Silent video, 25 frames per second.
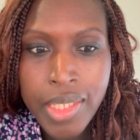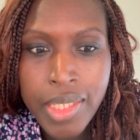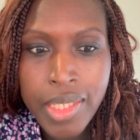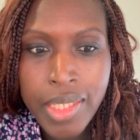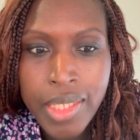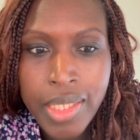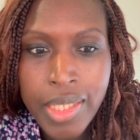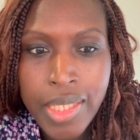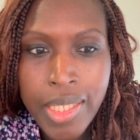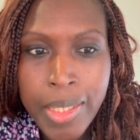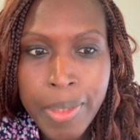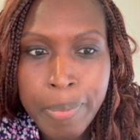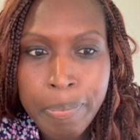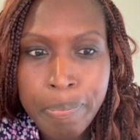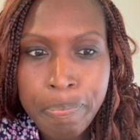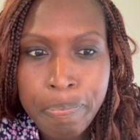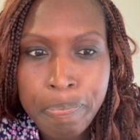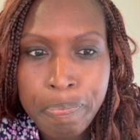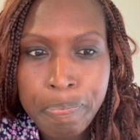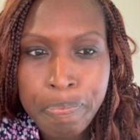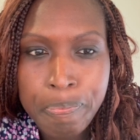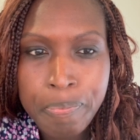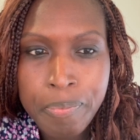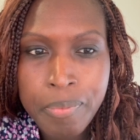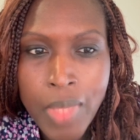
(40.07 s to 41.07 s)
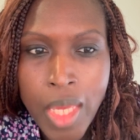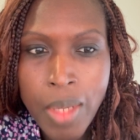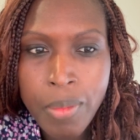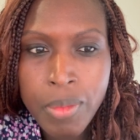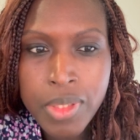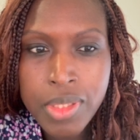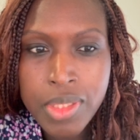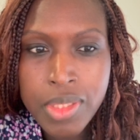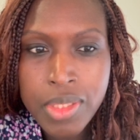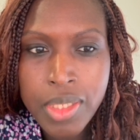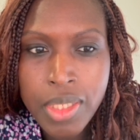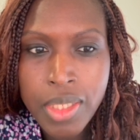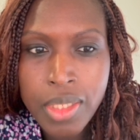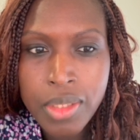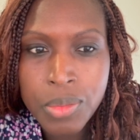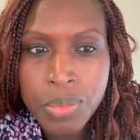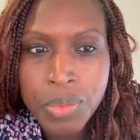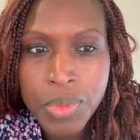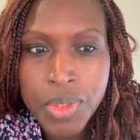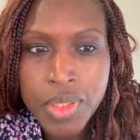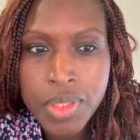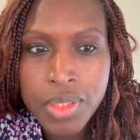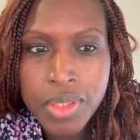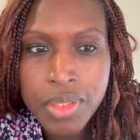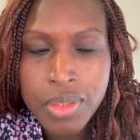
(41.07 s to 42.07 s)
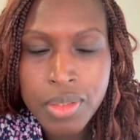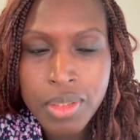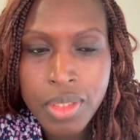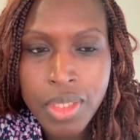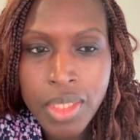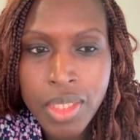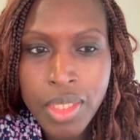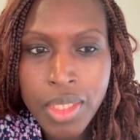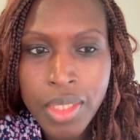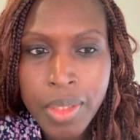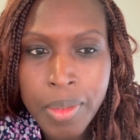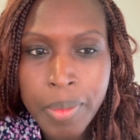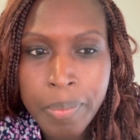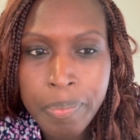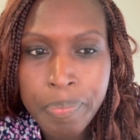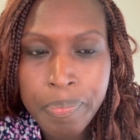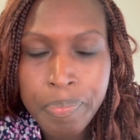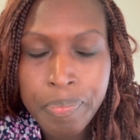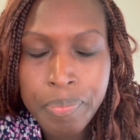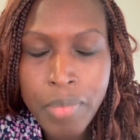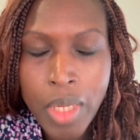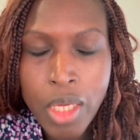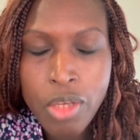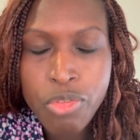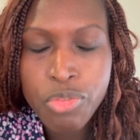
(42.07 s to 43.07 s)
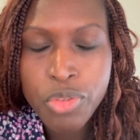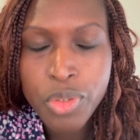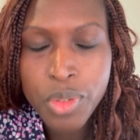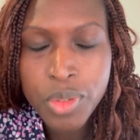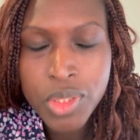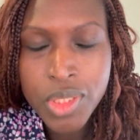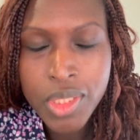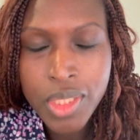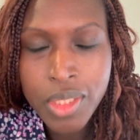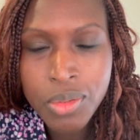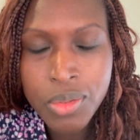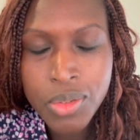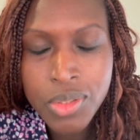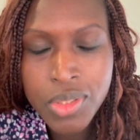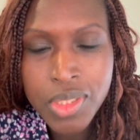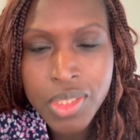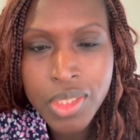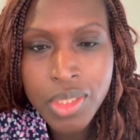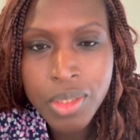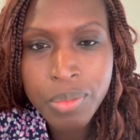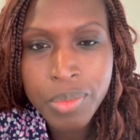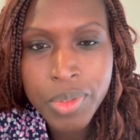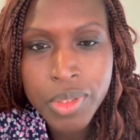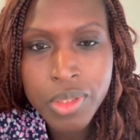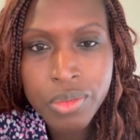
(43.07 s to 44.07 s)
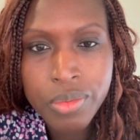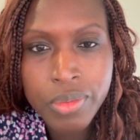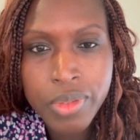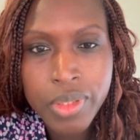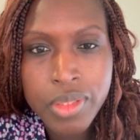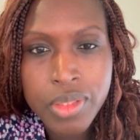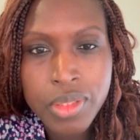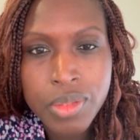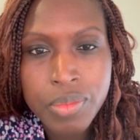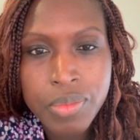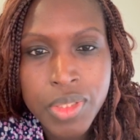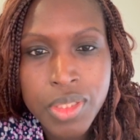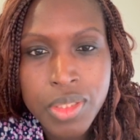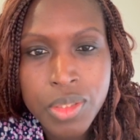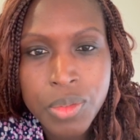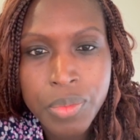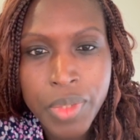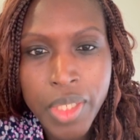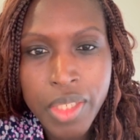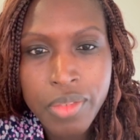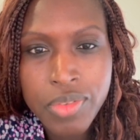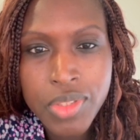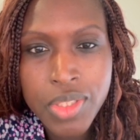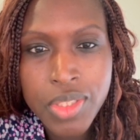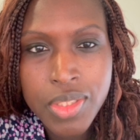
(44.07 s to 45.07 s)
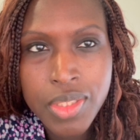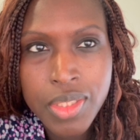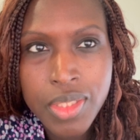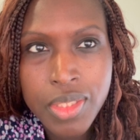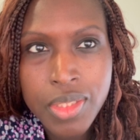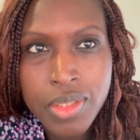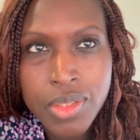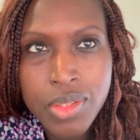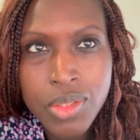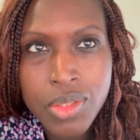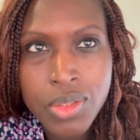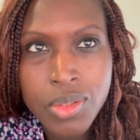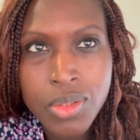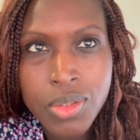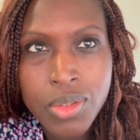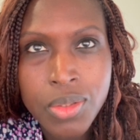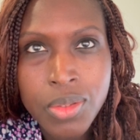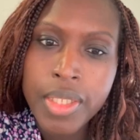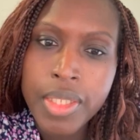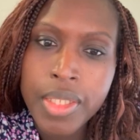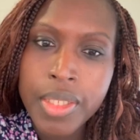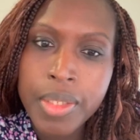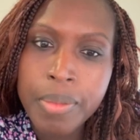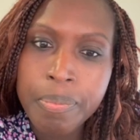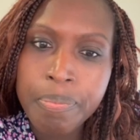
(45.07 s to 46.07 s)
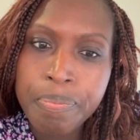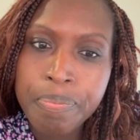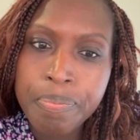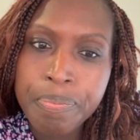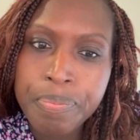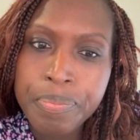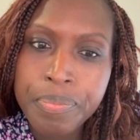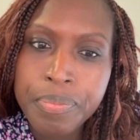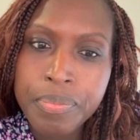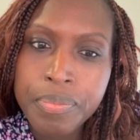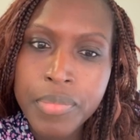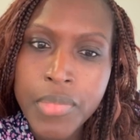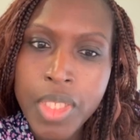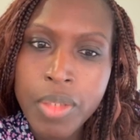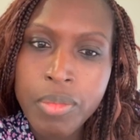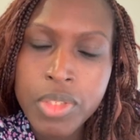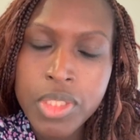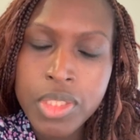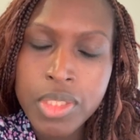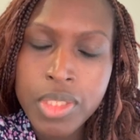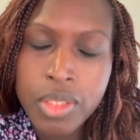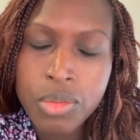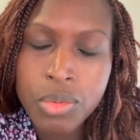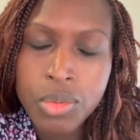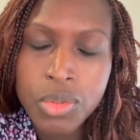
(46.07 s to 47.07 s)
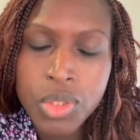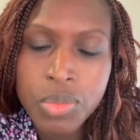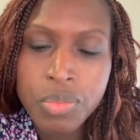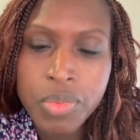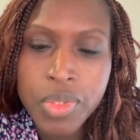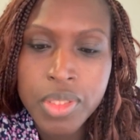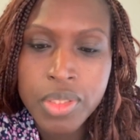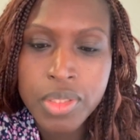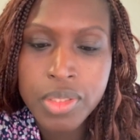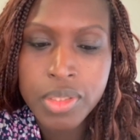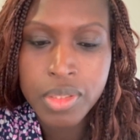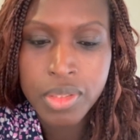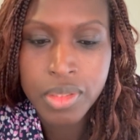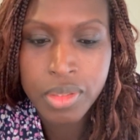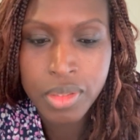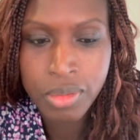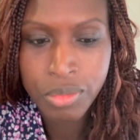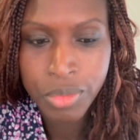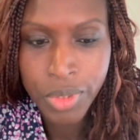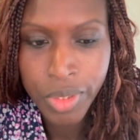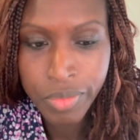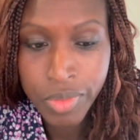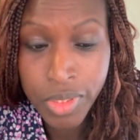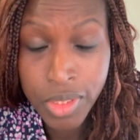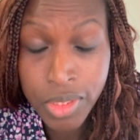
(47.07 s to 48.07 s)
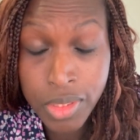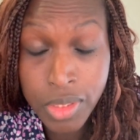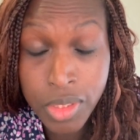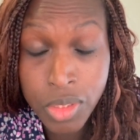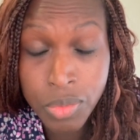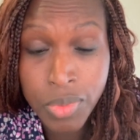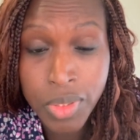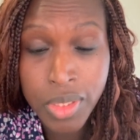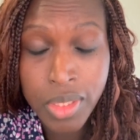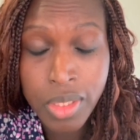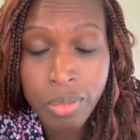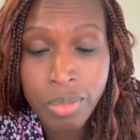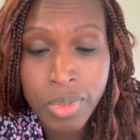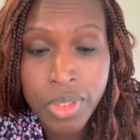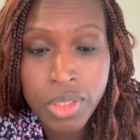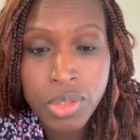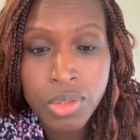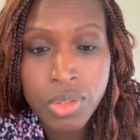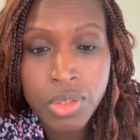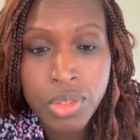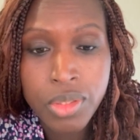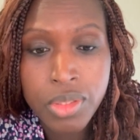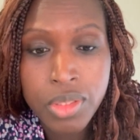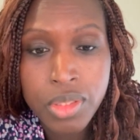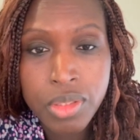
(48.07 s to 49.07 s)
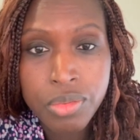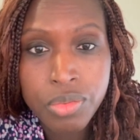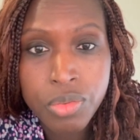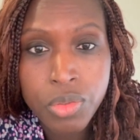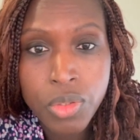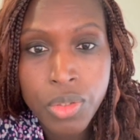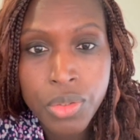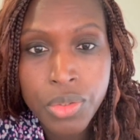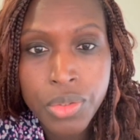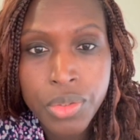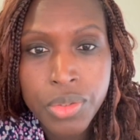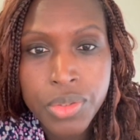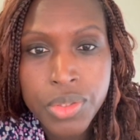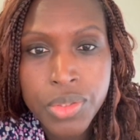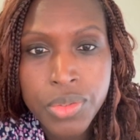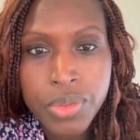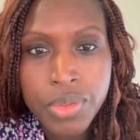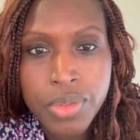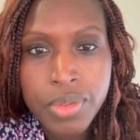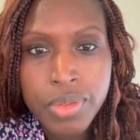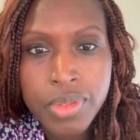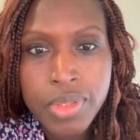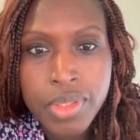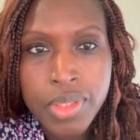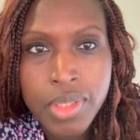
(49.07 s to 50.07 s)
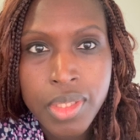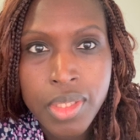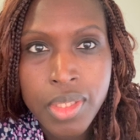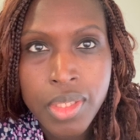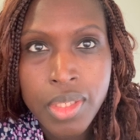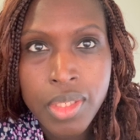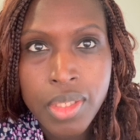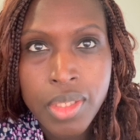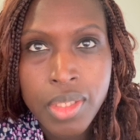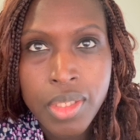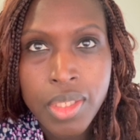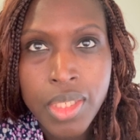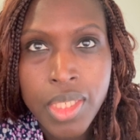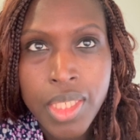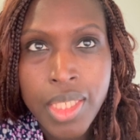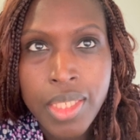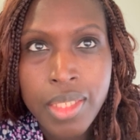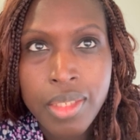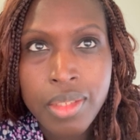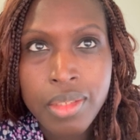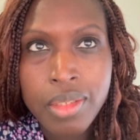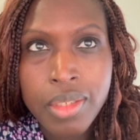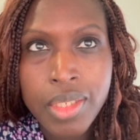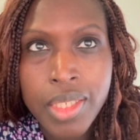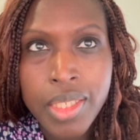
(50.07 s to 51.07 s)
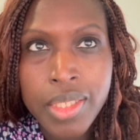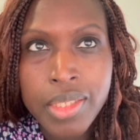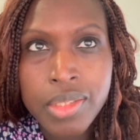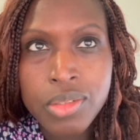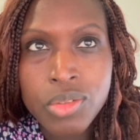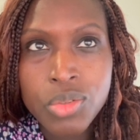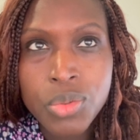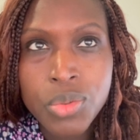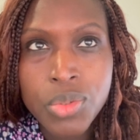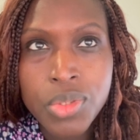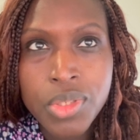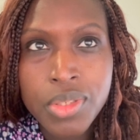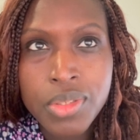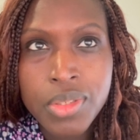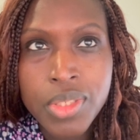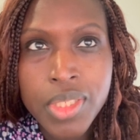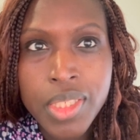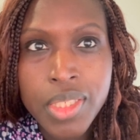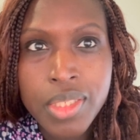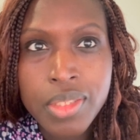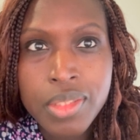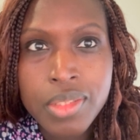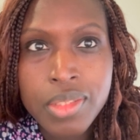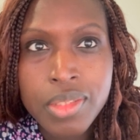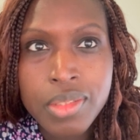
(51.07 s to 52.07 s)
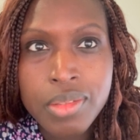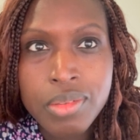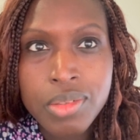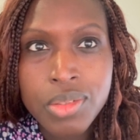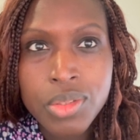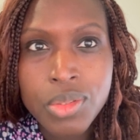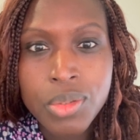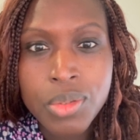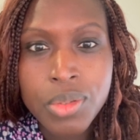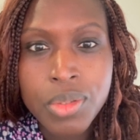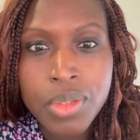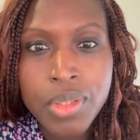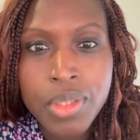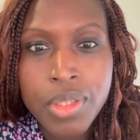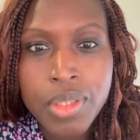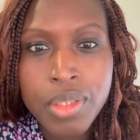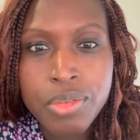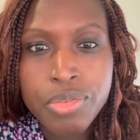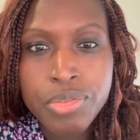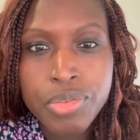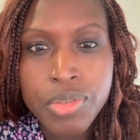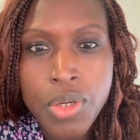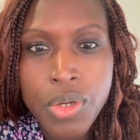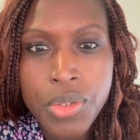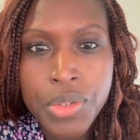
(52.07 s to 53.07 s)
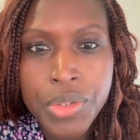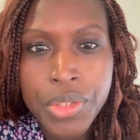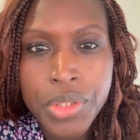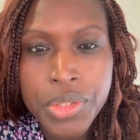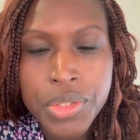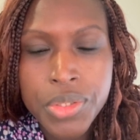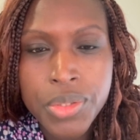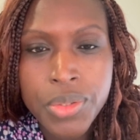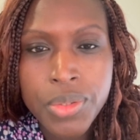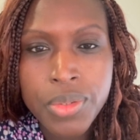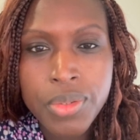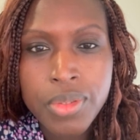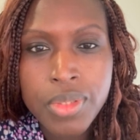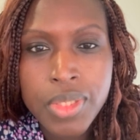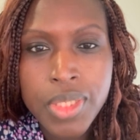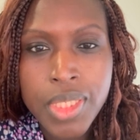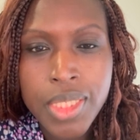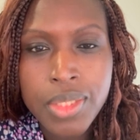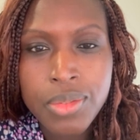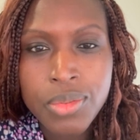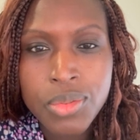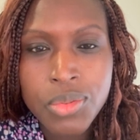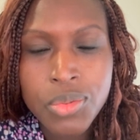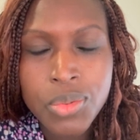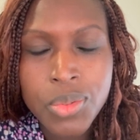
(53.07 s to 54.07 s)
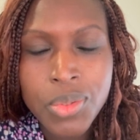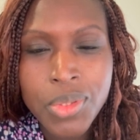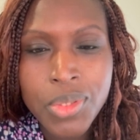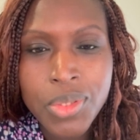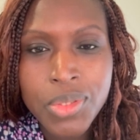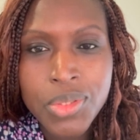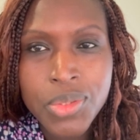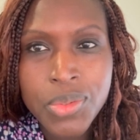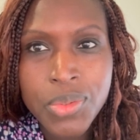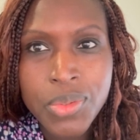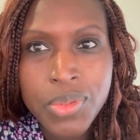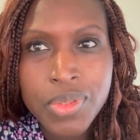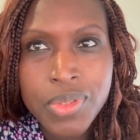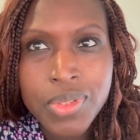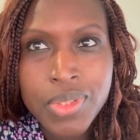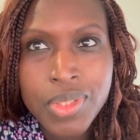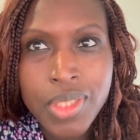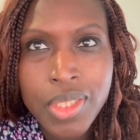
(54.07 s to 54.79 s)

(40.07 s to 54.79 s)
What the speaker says: I will start with my first diagnostic, which was with Graves' disease. So I was diagnosed with Graves' disease when I was 34 years old. I had two young kids, so a 4 years old and a 2 years old.